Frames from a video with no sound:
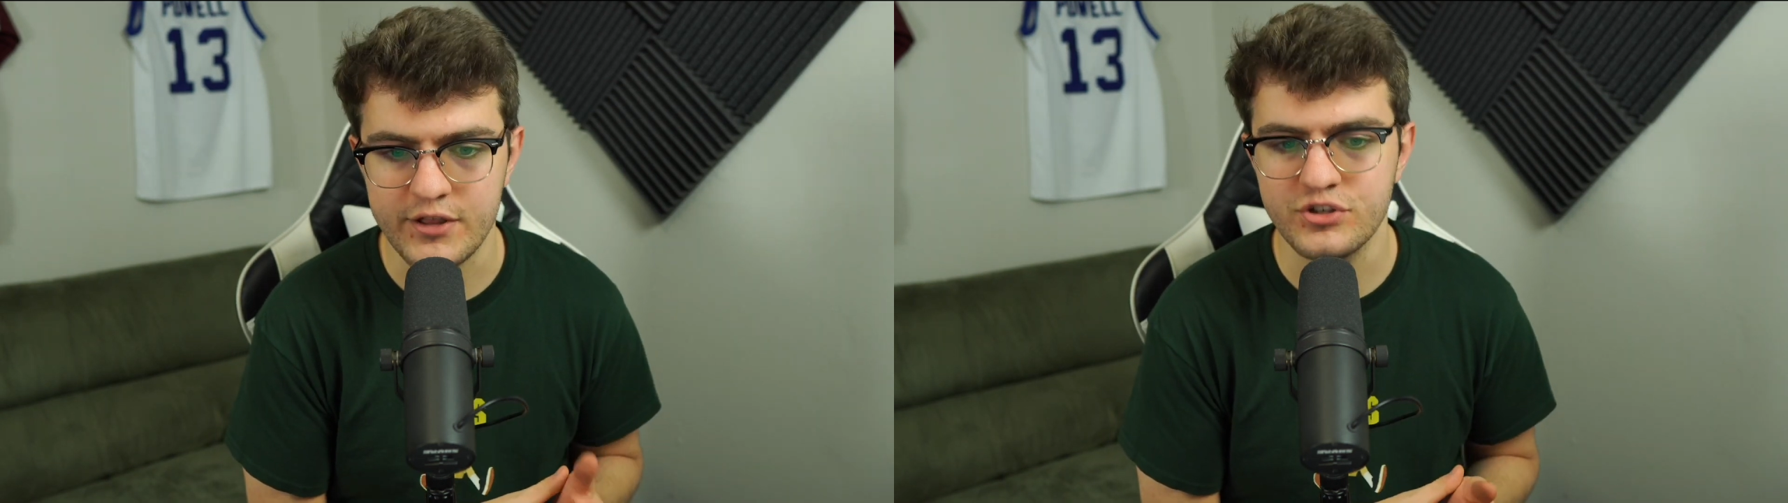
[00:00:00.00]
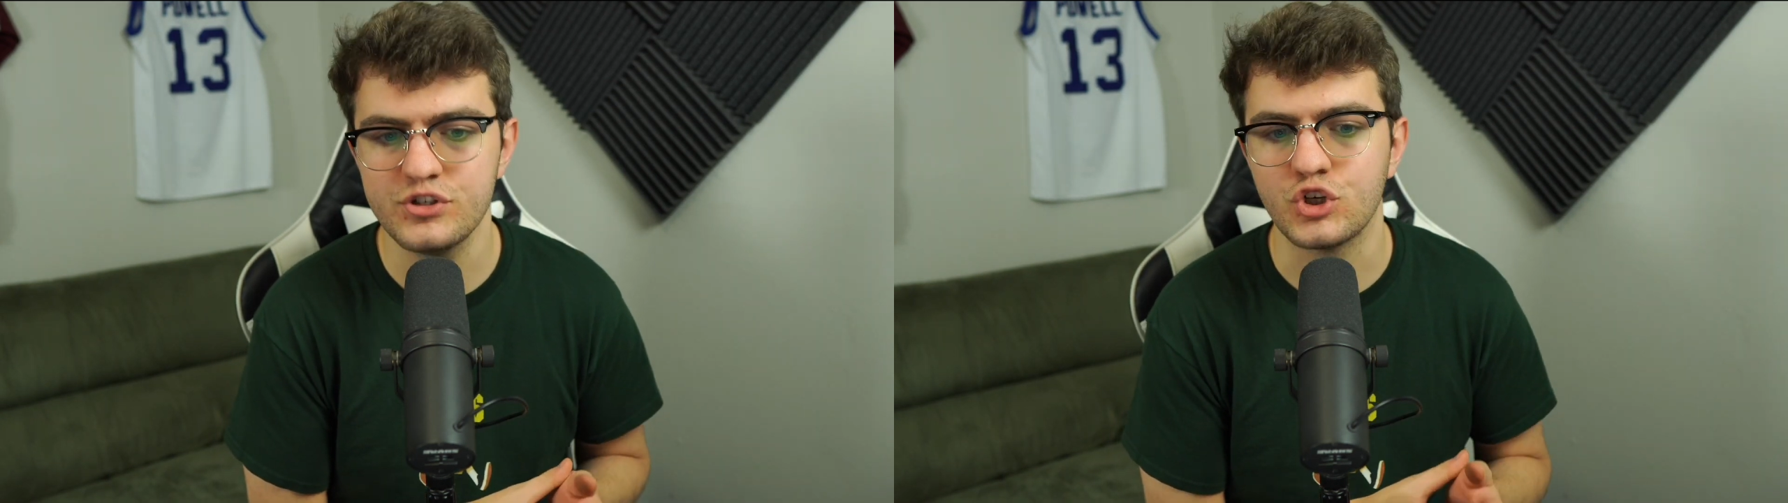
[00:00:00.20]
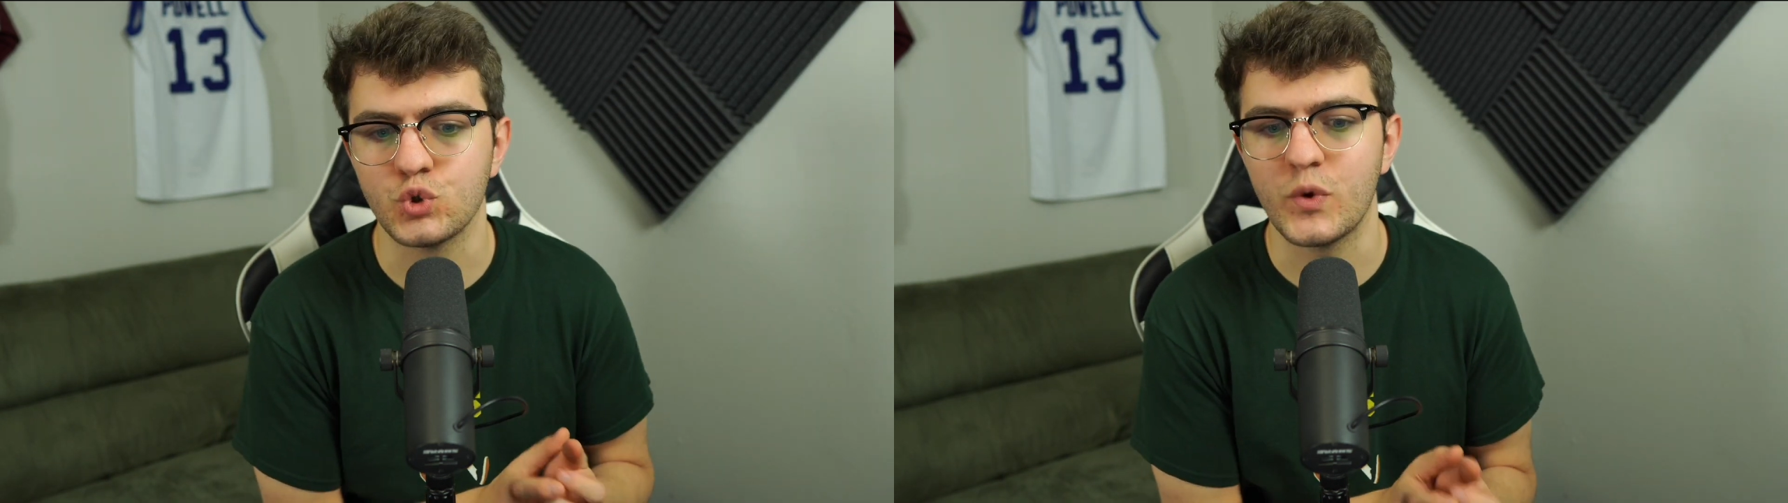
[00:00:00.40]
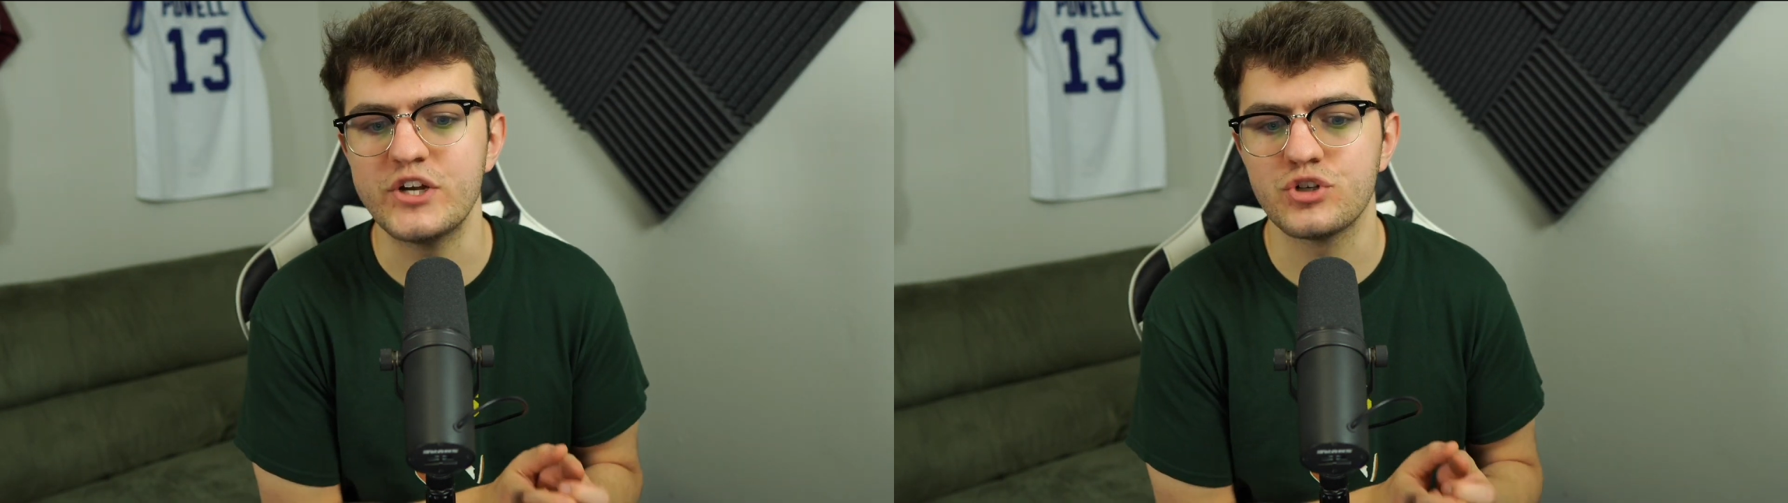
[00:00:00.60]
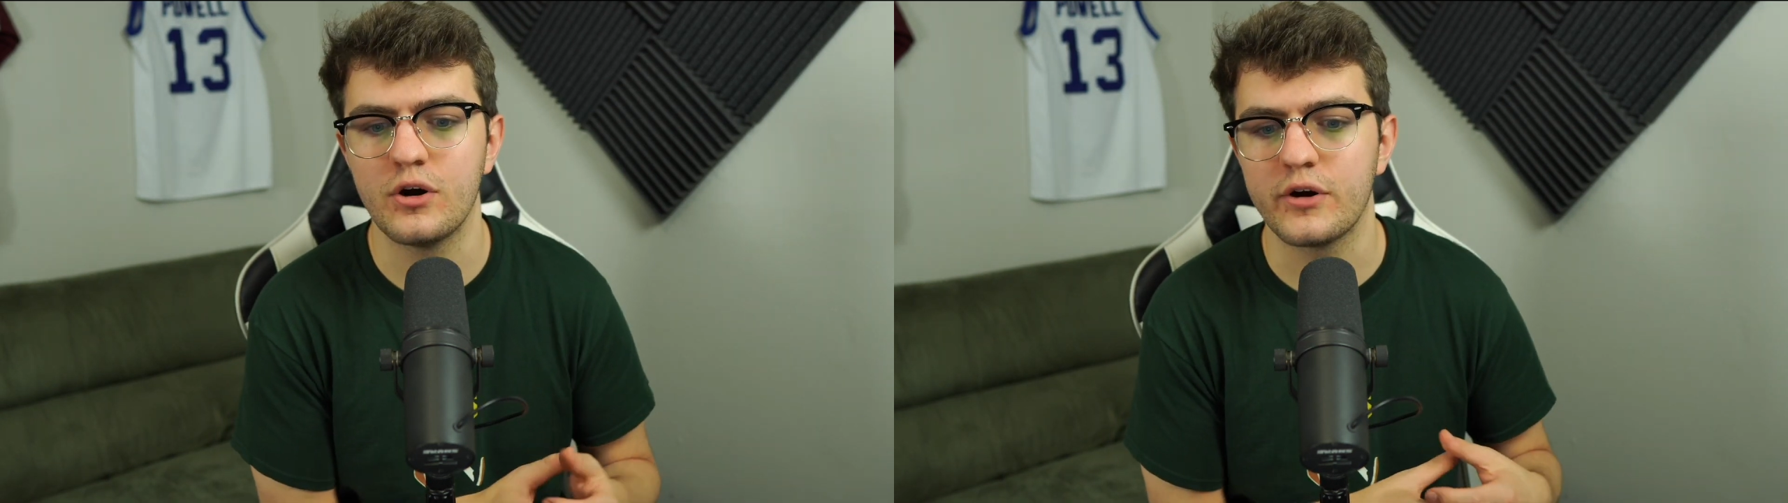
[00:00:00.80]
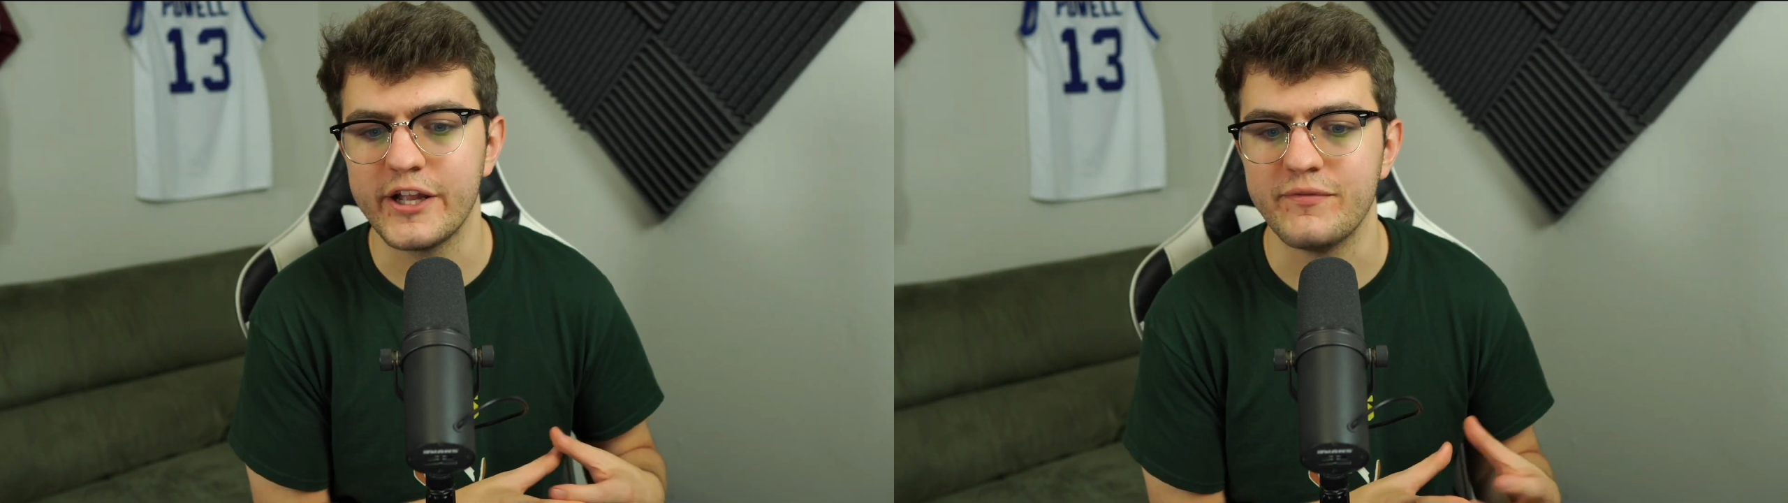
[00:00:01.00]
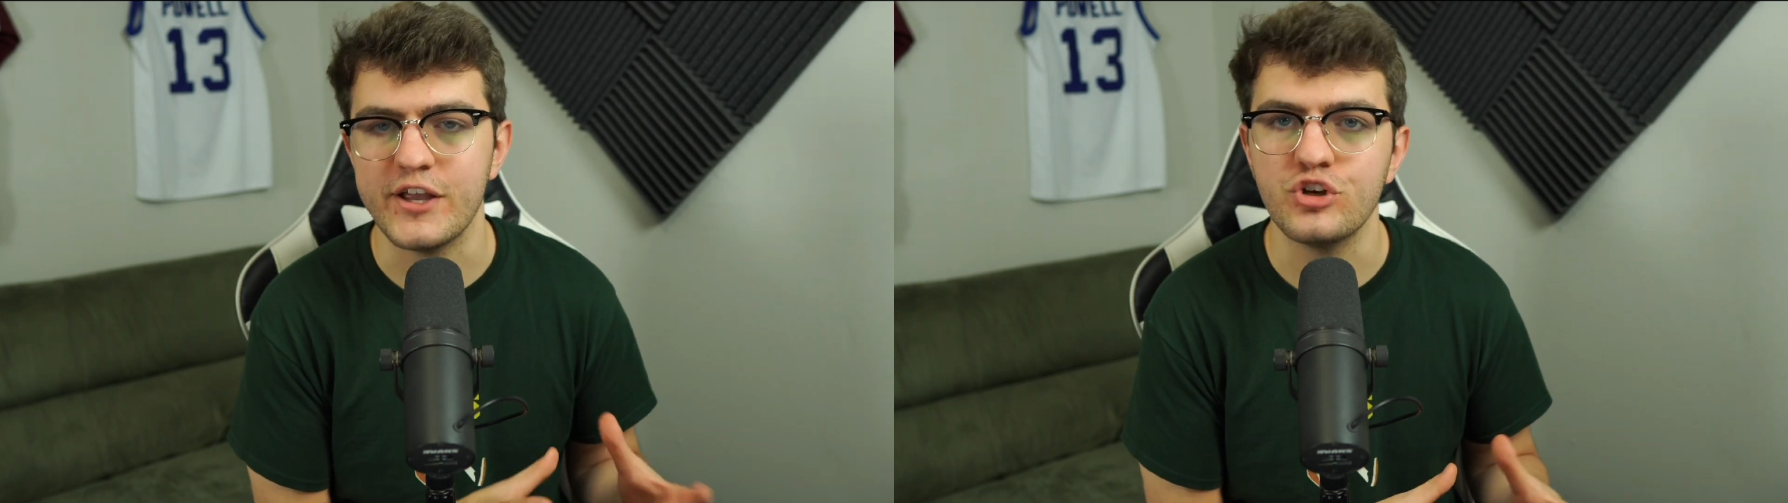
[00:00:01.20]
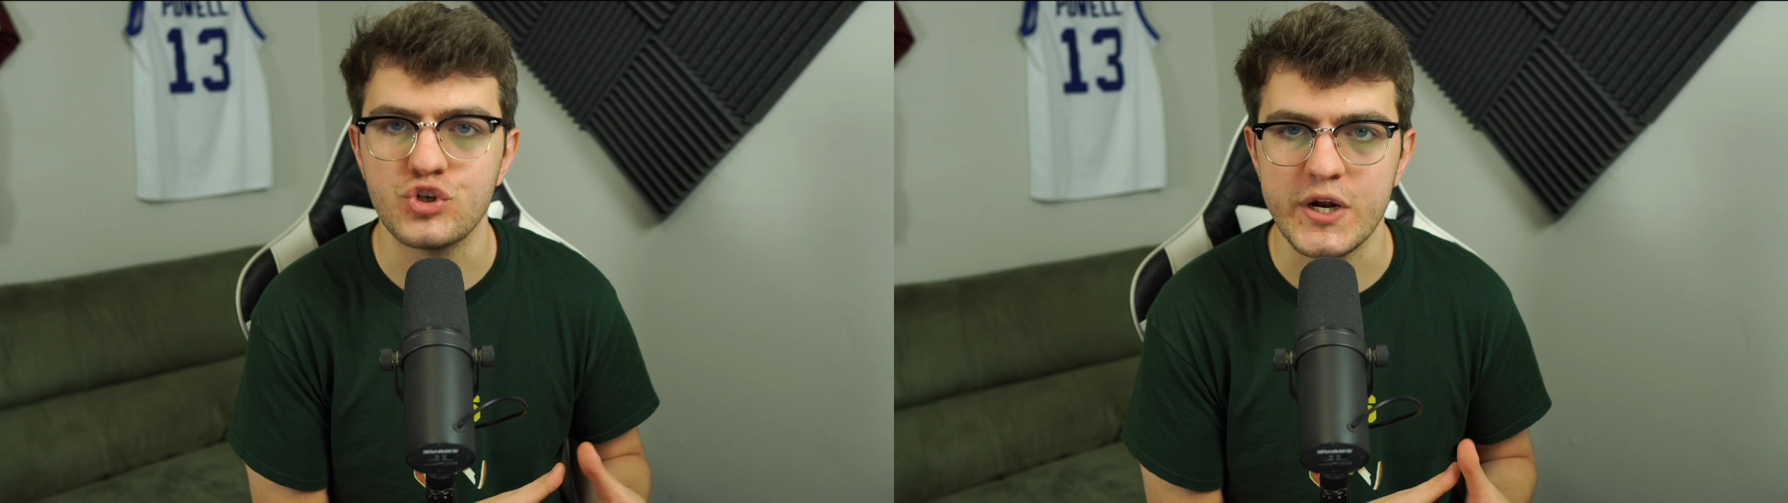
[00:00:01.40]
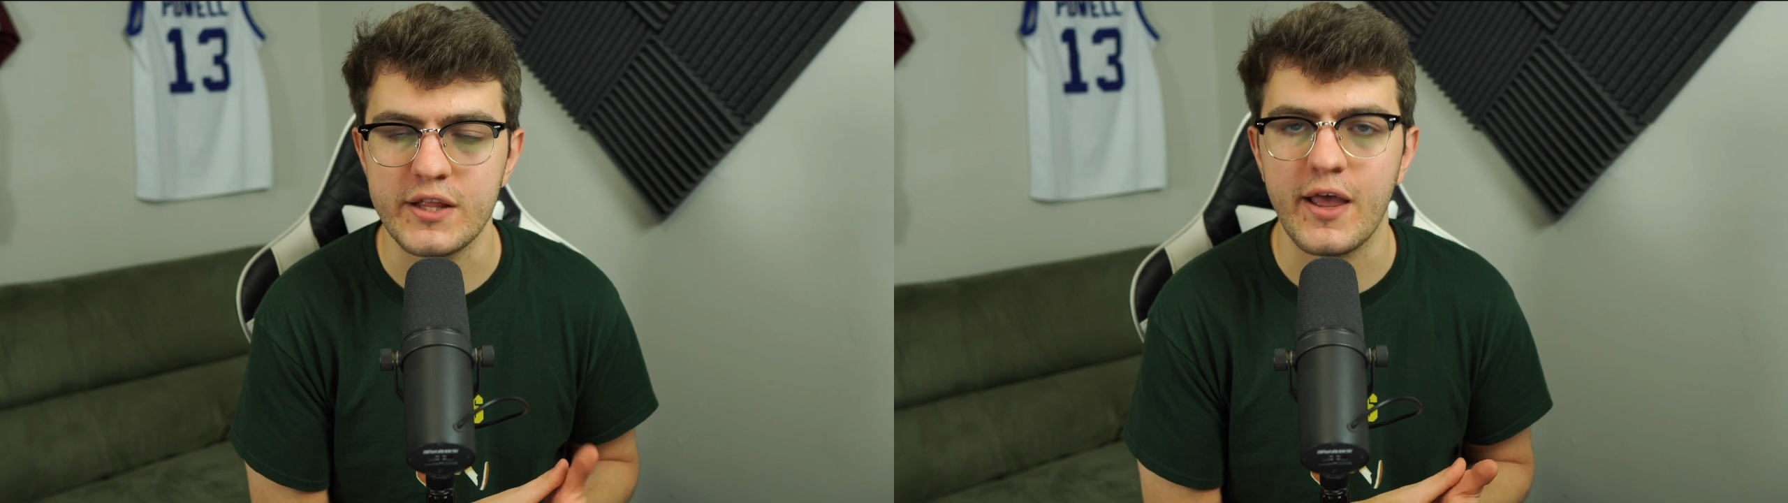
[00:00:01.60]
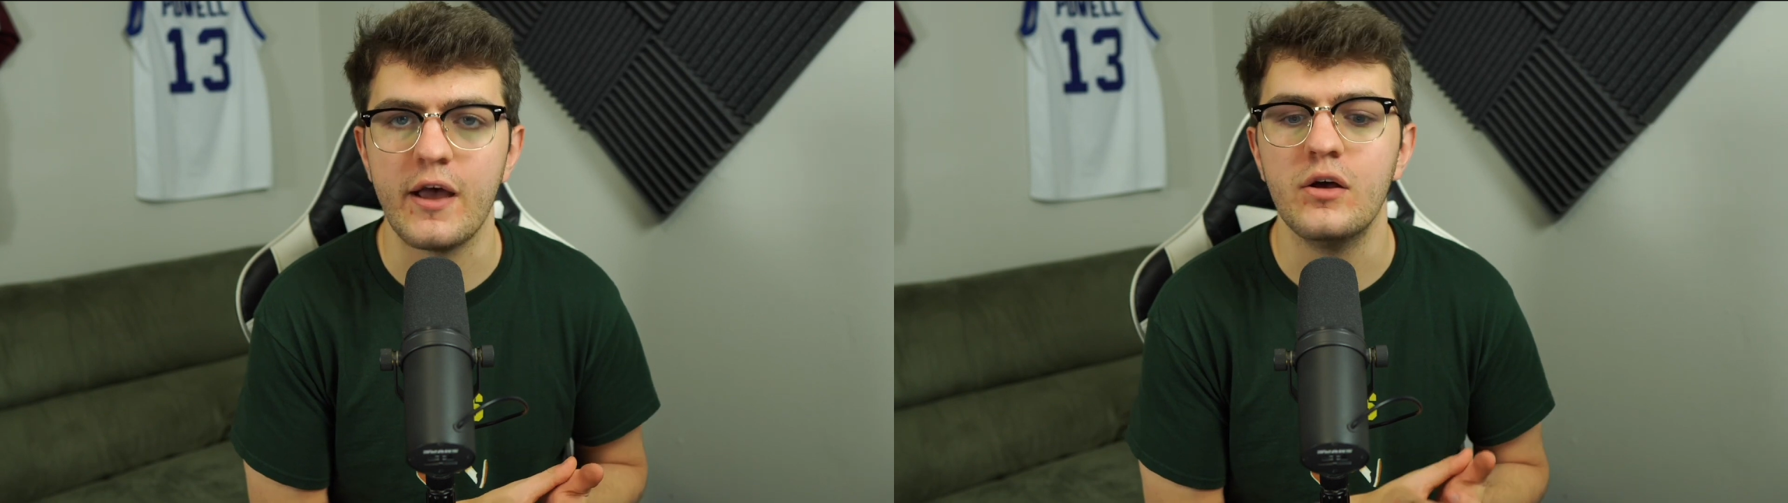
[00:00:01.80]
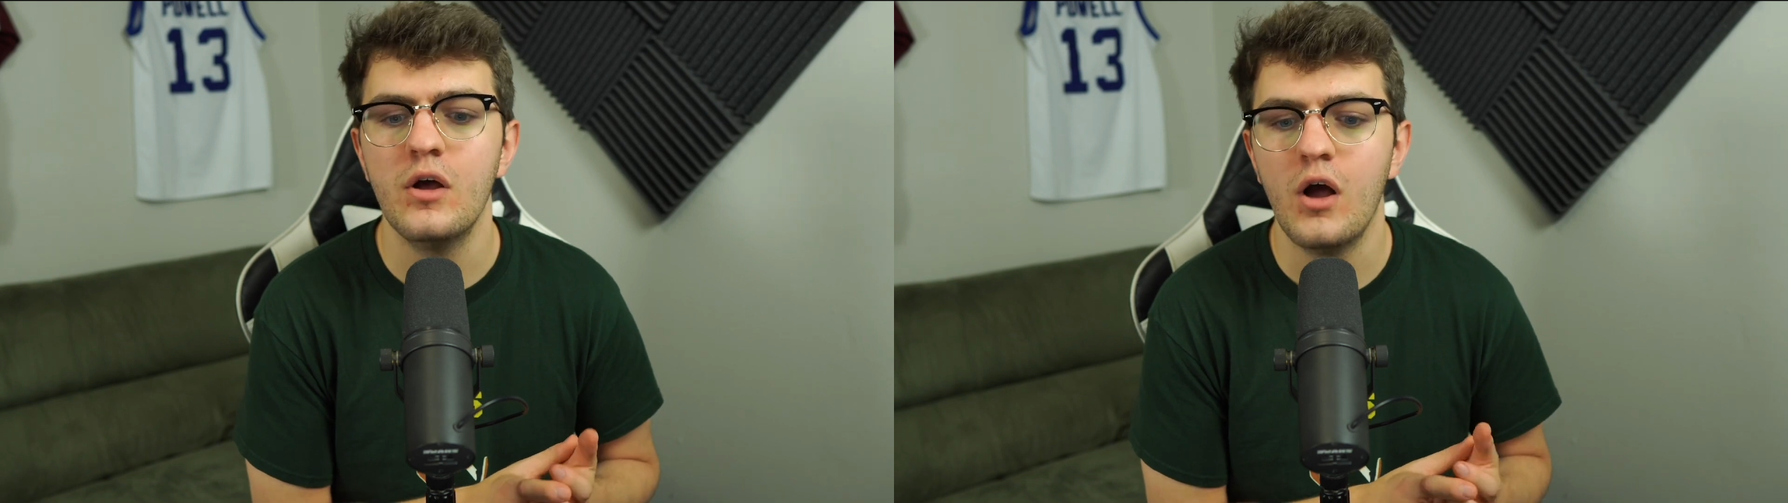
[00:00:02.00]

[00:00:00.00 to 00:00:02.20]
And this is a great chart kind of illustrating that